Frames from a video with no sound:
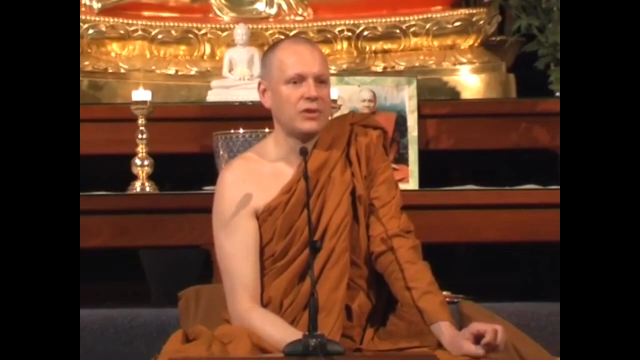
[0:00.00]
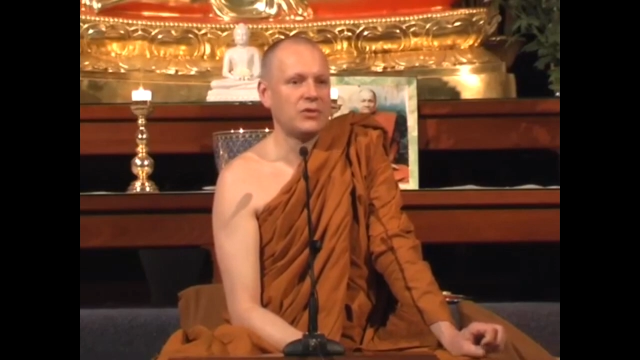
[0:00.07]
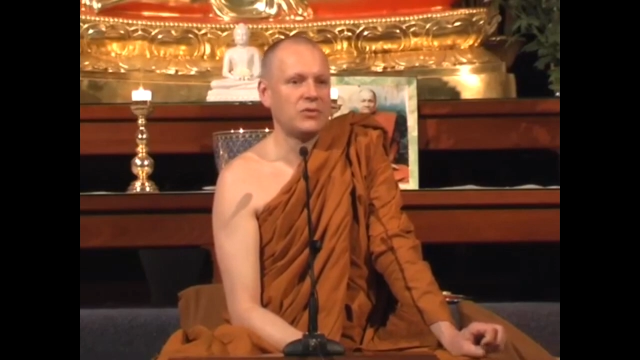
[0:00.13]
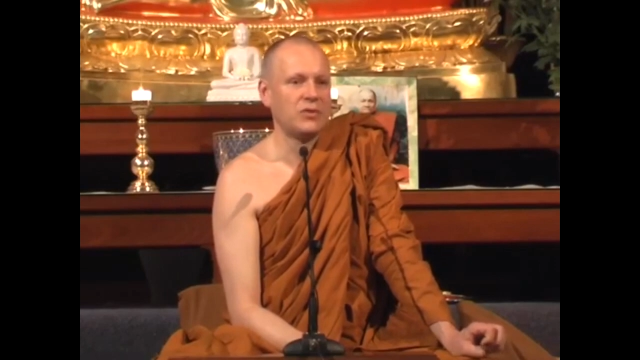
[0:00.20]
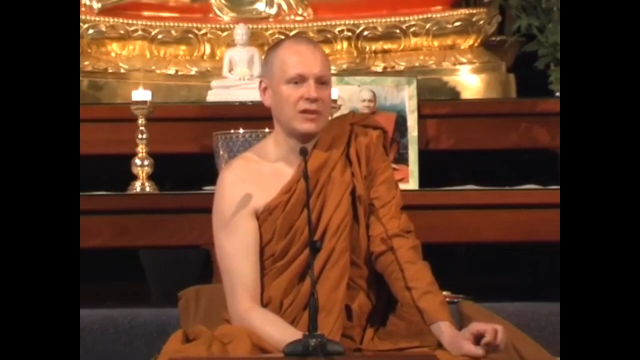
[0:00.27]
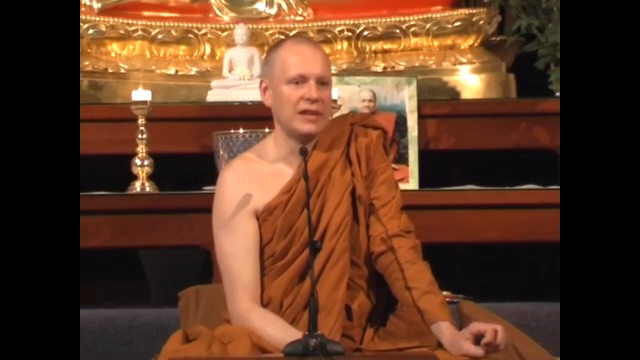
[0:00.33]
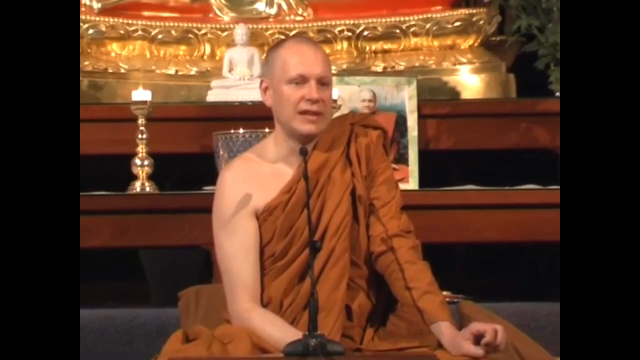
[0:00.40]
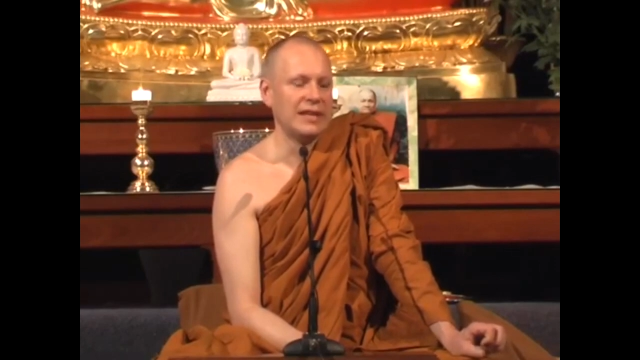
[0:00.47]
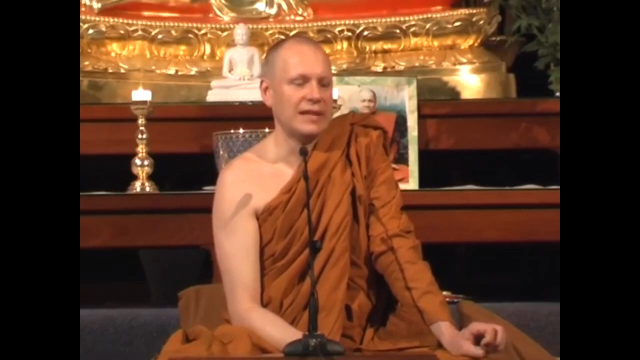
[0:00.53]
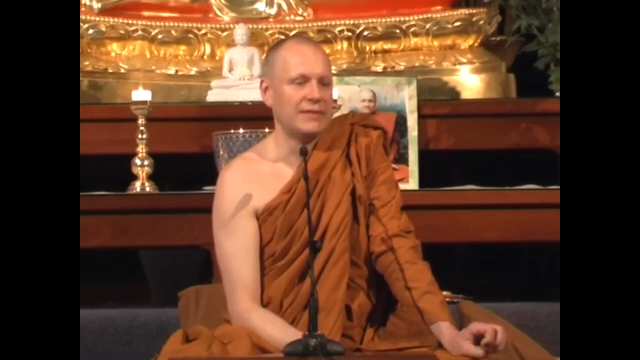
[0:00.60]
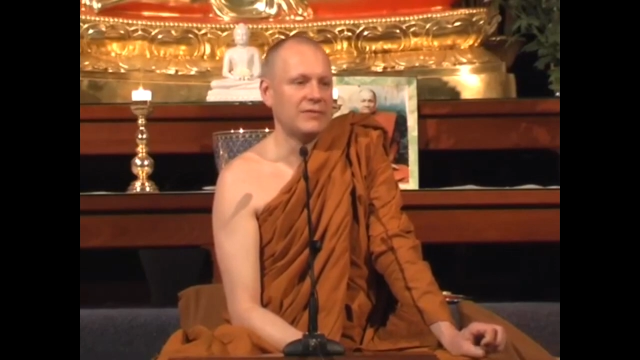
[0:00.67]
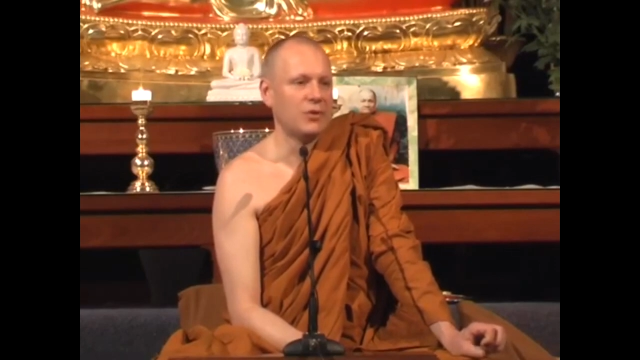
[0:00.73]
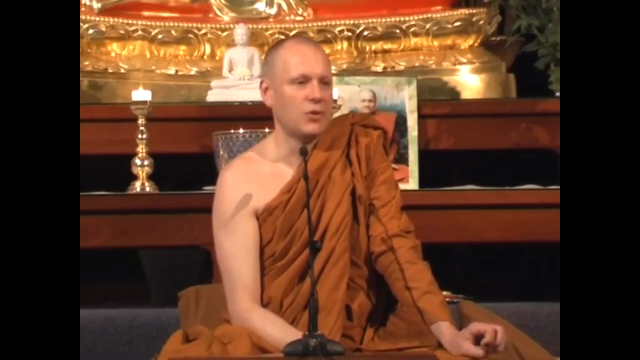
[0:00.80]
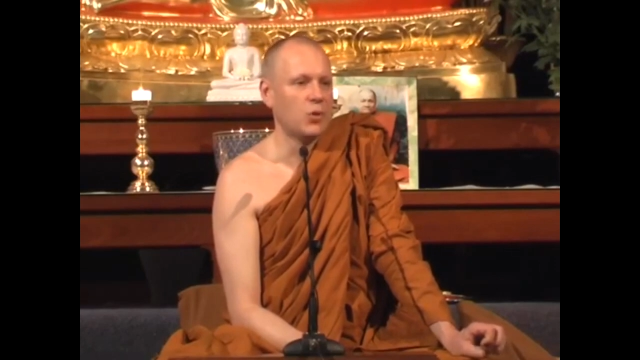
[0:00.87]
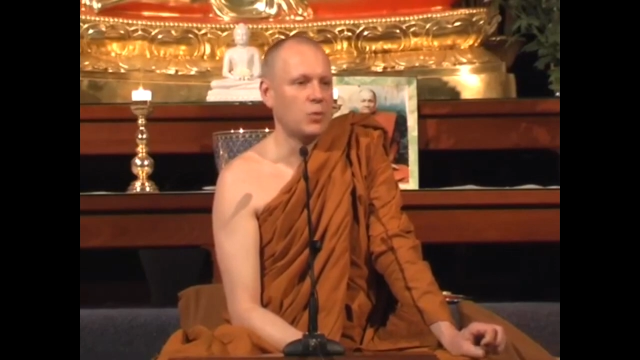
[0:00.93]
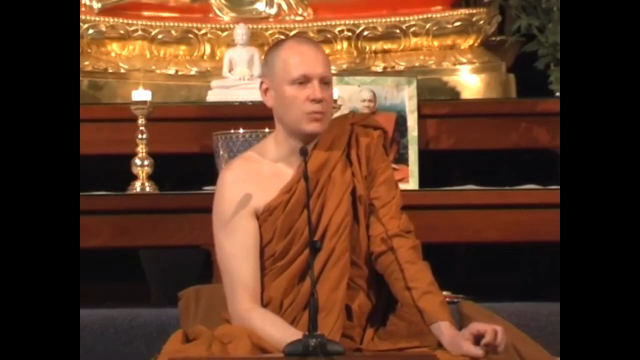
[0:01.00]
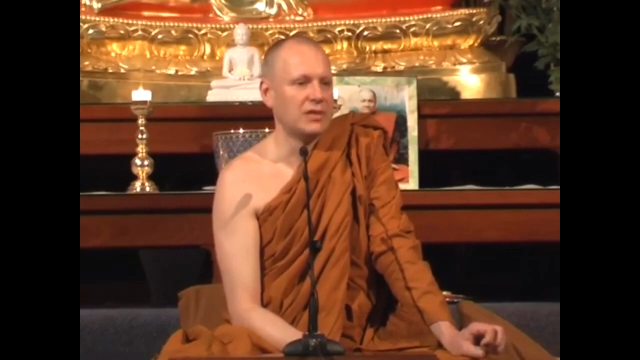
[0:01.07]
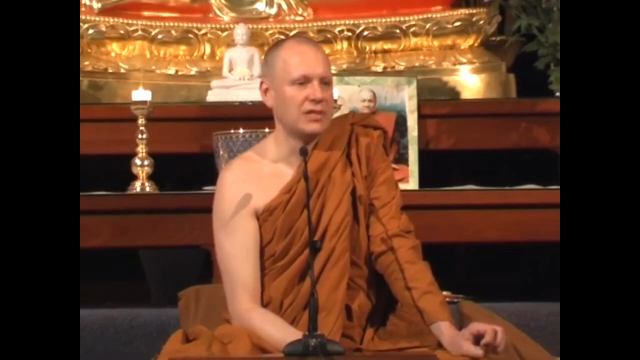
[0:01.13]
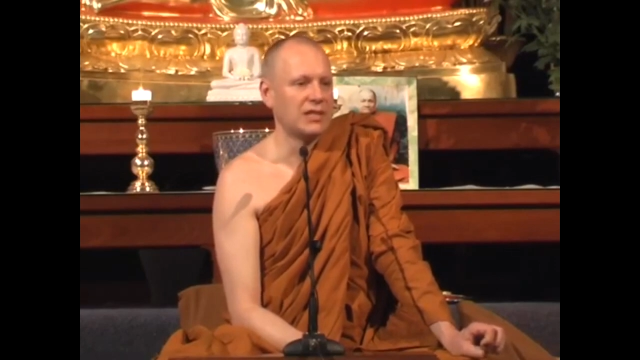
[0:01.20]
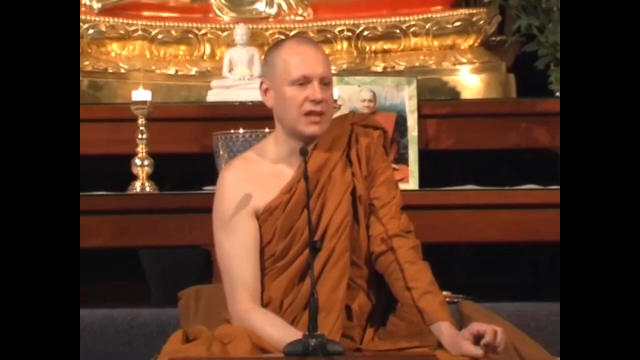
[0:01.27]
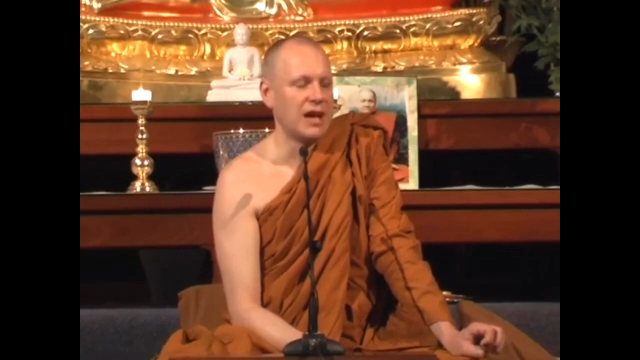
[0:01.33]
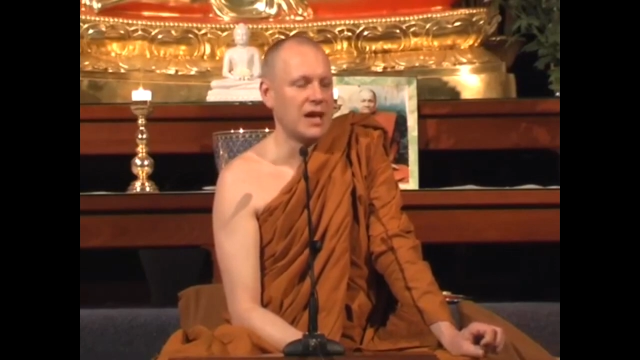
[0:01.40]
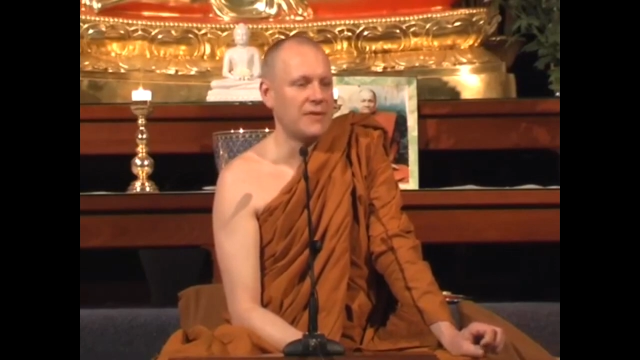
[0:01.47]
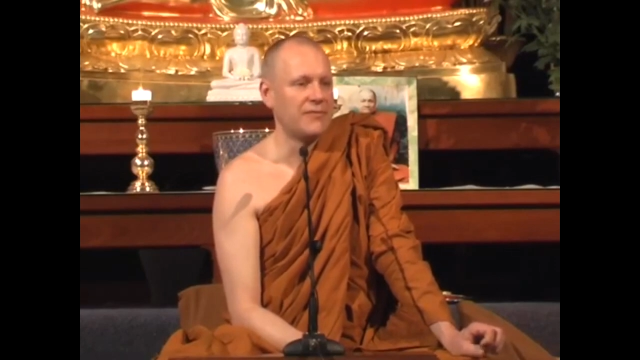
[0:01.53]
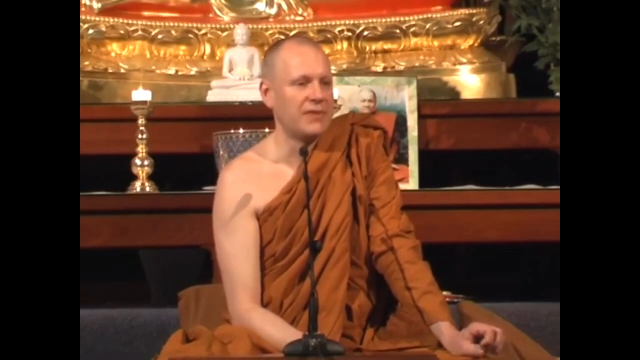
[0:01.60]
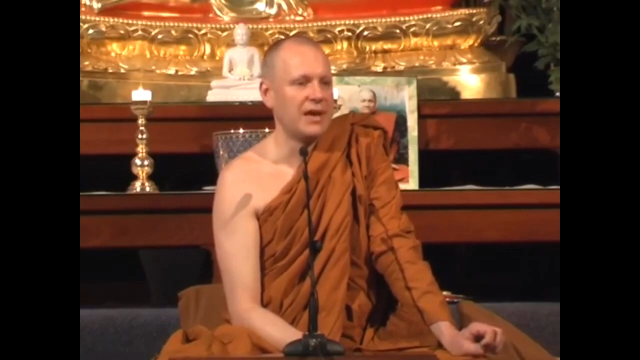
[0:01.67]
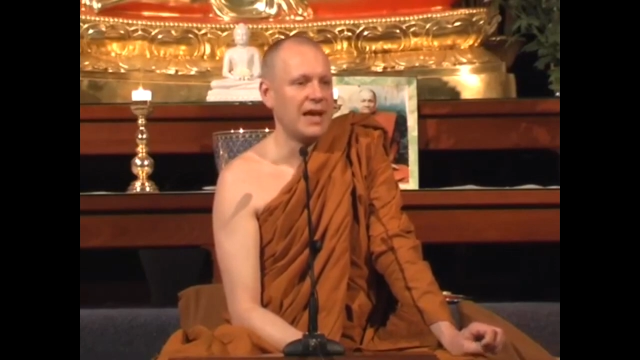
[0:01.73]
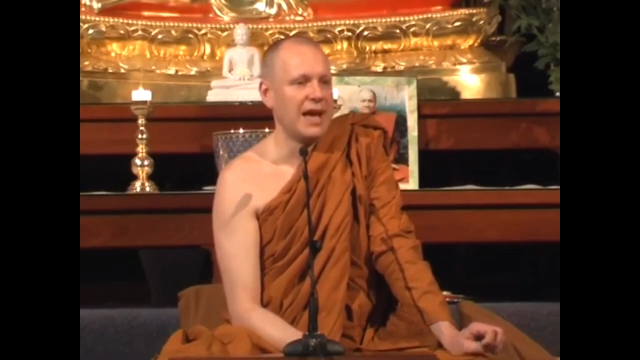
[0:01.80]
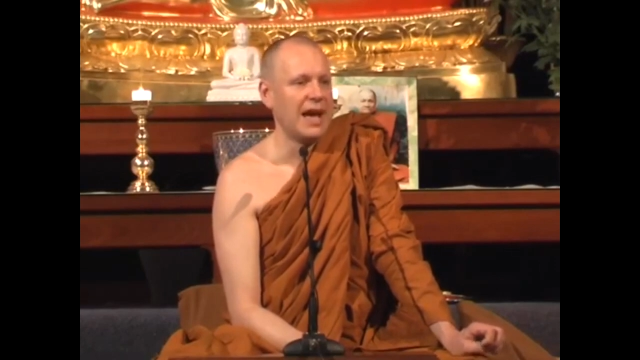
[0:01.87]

to leave the homeless life.